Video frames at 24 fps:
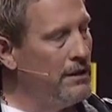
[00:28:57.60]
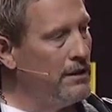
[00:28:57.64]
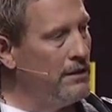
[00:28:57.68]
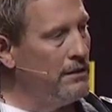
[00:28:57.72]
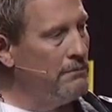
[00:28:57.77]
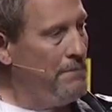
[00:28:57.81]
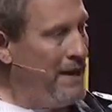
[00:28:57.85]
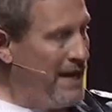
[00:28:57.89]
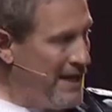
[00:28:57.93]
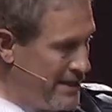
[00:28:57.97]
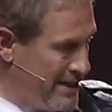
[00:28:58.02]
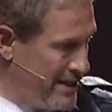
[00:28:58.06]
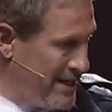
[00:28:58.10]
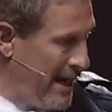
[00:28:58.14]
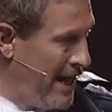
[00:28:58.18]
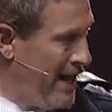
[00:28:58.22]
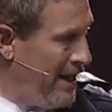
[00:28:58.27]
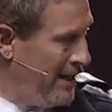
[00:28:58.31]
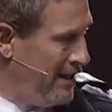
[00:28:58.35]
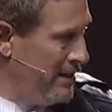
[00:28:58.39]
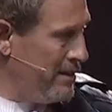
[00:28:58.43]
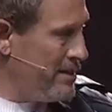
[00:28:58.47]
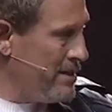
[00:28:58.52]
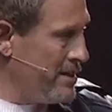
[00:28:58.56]
Makes
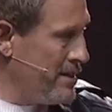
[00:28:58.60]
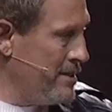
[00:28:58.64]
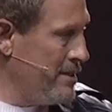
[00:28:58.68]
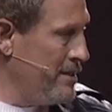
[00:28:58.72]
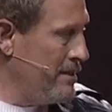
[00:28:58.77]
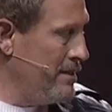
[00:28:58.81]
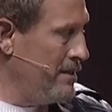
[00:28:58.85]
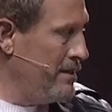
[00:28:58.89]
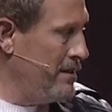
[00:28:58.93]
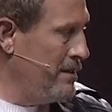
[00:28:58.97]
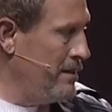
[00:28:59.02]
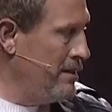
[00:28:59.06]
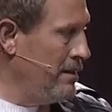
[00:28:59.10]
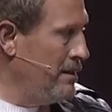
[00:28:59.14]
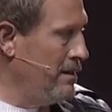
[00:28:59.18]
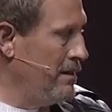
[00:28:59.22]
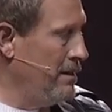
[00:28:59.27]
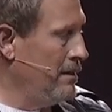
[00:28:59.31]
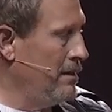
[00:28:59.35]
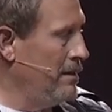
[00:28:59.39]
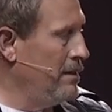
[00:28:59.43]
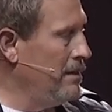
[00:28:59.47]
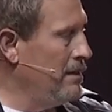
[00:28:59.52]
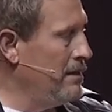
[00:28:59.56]
sense.
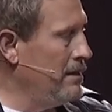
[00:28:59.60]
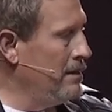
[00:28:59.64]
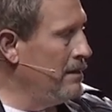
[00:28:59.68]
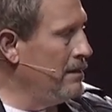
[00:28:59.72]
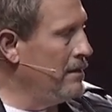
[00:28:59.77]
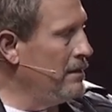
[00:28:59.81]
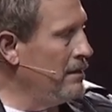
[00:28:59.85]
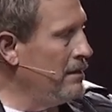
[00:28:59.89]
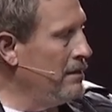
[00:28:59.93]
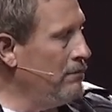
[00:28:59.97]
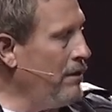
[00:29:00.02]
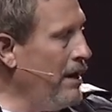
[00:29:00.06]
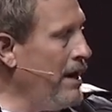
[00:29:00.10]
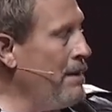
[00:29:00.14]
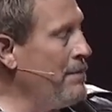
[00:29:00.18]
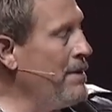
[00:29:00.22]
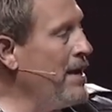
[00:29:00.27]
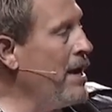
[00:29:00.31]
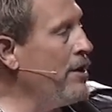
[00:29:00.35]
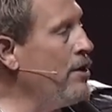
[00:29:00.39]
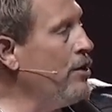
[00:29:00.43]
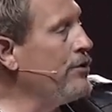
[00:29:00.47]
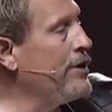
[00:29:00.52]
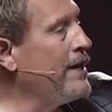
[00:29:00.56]
Right? I mean,
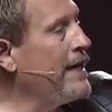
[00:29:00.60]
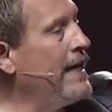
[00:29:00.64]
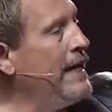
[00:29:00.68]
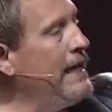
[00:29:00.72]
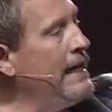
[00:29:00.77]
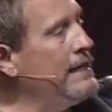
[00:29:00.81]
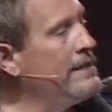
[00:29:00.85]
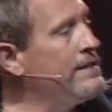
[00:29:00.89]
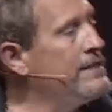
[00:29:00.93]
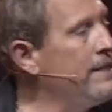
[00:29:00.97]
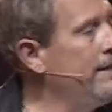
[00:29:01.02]
I know the kids